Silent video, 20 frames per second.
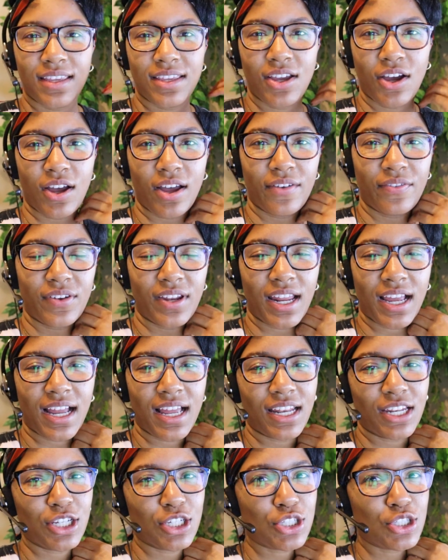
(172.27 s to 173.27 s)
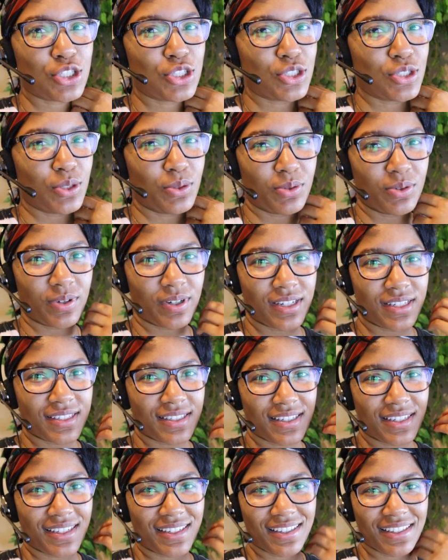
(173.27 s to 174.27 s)
y'all, I feel like I look so
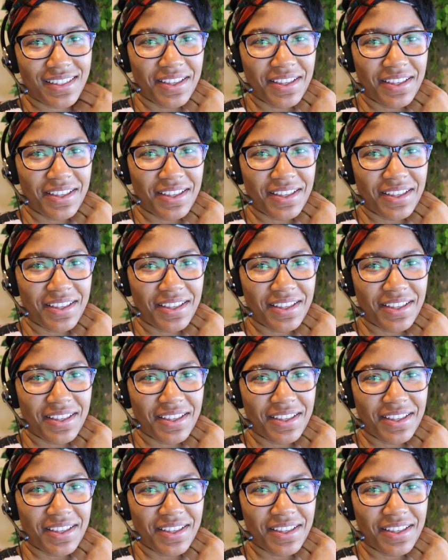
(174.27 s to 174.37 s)
crazy.